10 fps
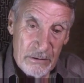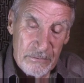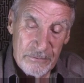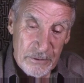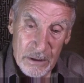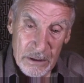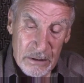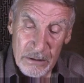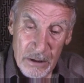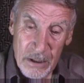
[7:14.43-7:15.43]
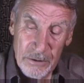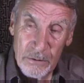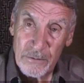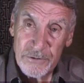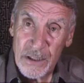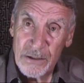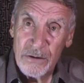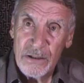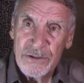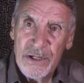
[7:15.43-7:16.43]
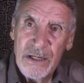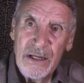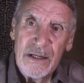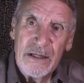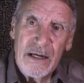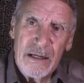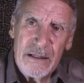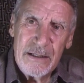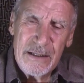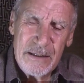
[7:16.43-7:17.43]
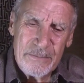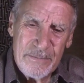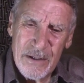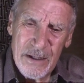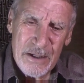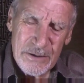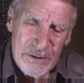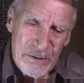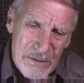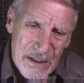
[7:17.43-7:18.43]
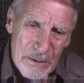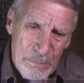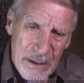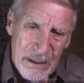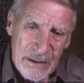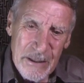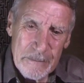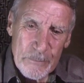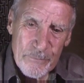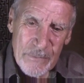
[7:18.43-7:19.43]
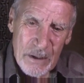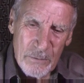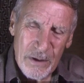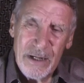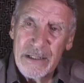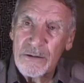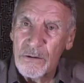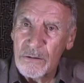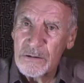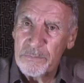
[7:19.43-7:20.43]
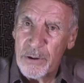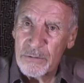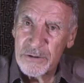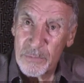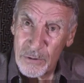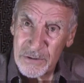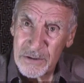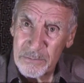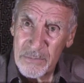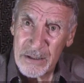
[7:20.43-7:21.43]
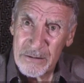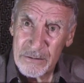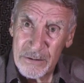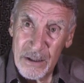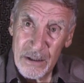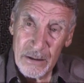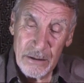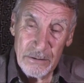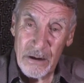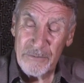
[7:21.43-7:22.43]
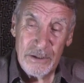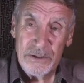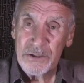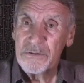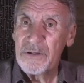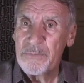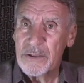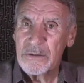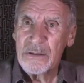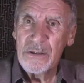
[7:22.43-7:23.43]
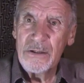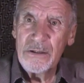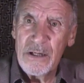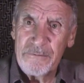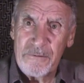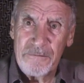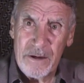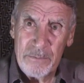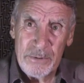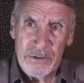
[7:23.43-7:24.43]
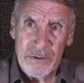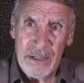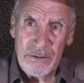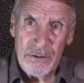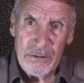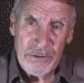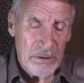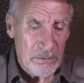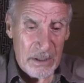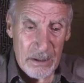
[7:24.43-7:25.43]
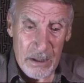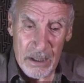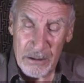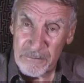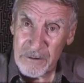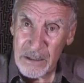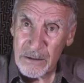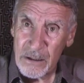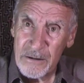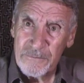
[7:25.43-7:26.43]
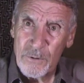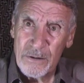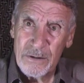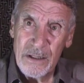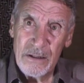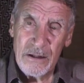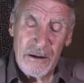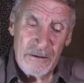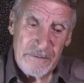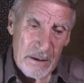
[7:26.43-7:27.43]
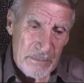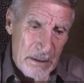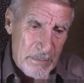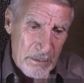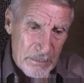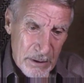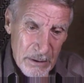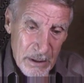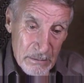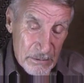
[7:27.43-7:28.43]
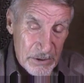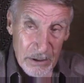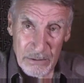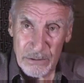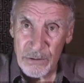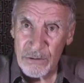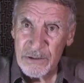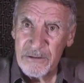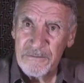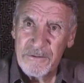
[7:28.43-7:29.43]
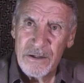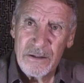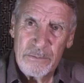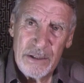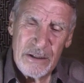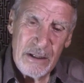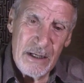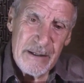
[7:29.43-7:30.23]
for the little that I know of psychology, has usually been what I call the post-mortem method. You have a disagreement, you have a fight between you and a friend, a loved one, a family member, son, daughter, father, mother,